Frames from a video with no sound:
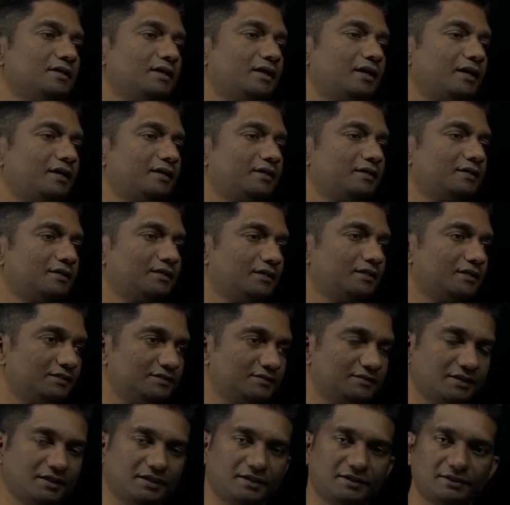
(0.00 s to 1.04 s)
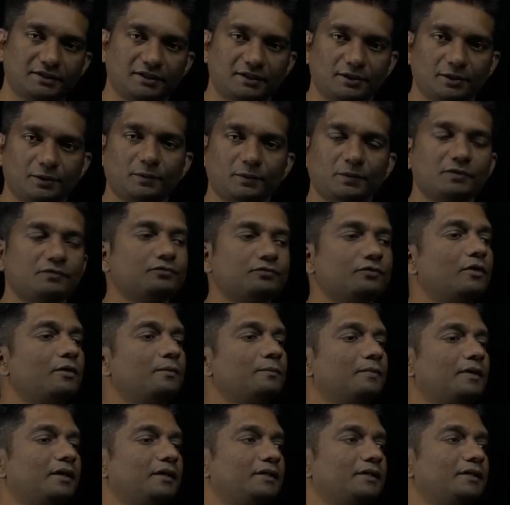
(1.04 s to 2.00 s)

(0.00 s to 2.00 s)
and it is there in the liquid form,